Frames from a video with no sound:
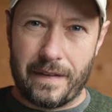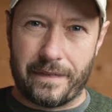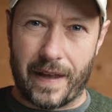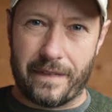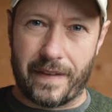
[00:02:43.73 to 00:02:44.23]

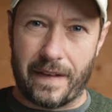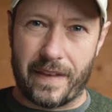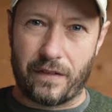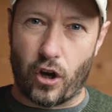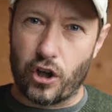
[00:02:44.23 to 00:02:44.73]
that
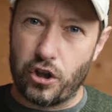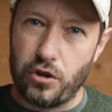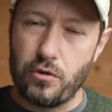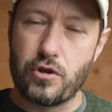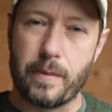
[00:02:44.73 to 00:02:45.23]
they've got a
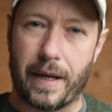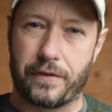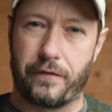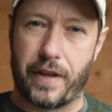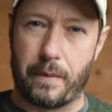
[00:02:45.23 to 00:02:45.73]
huge
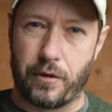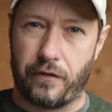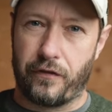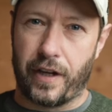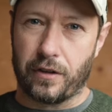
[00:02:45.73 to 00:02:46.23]
amount of depth of
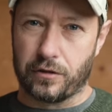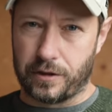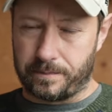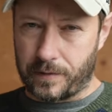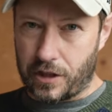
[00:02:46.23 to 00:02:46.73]
field.
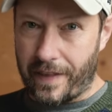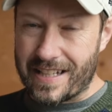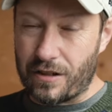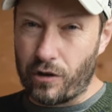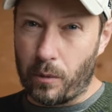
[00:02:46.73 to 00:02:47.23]
So
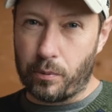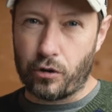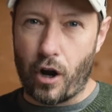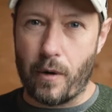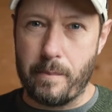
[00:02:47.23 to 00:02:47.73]
that's a real
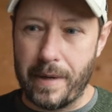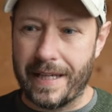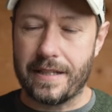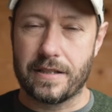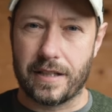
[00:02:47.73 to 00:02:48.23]
pro. It
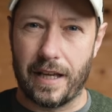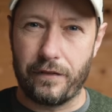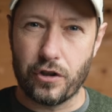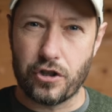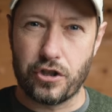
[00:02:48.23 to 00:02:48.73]
means that
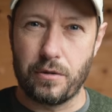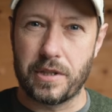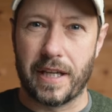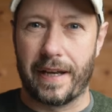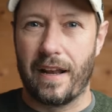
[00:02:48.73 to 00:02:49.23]
if you're
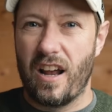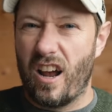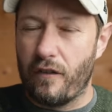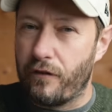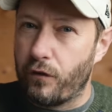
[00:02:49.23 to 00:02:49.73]
shooting
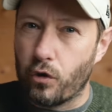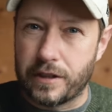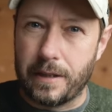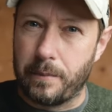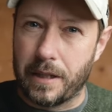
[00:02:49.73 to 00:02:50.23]
at
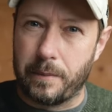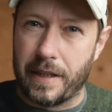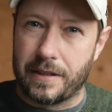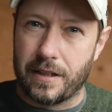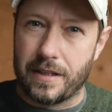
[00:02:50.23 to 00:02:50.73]
14
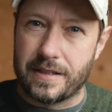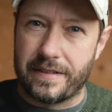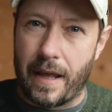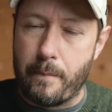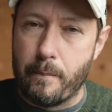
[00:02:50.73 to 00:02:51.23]
millimeters,
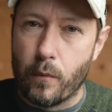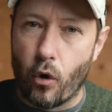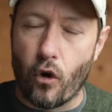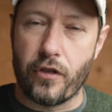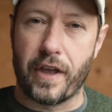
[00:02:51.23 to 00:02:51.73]
then
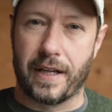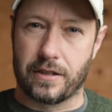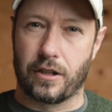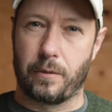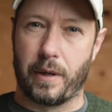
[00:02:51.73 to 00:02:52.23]
more
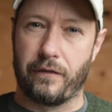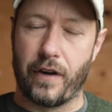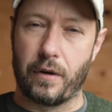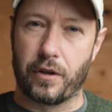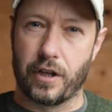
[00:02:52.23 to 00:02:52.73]
things are gonna be in
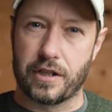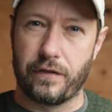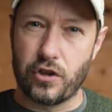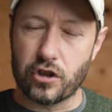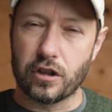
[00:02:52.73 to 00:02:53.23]
focus.
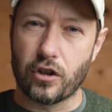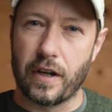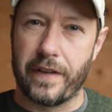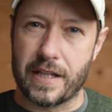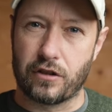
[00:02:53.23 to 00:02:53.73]
If you just look
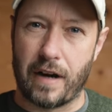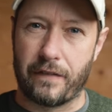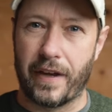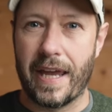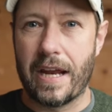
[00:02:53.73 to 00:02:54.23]
at this
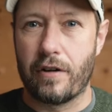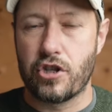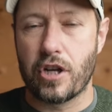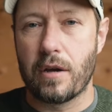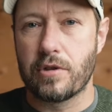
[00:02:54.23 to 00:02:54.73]
graphic here, it
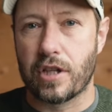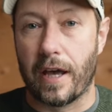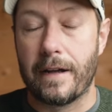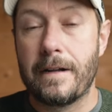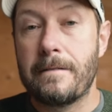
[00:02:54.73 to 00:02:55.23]
shows
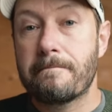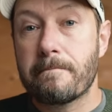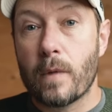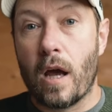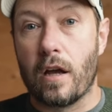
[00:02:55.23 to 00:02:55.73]
that
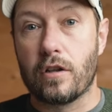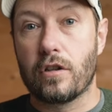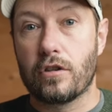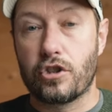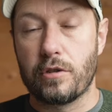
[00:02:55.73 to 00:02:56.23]

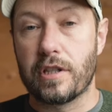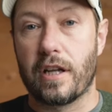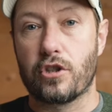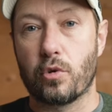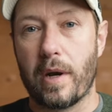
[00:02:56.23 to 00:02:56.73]
shooting
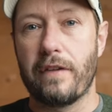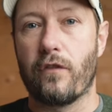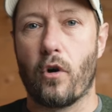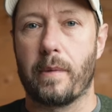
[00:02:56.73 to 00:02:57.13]
at 24